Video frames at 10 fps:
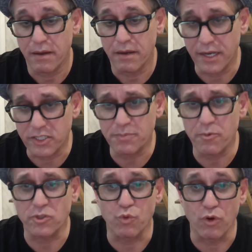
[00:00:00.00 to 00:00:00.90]

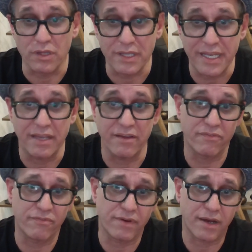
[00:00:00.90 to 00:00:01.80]
customers will leave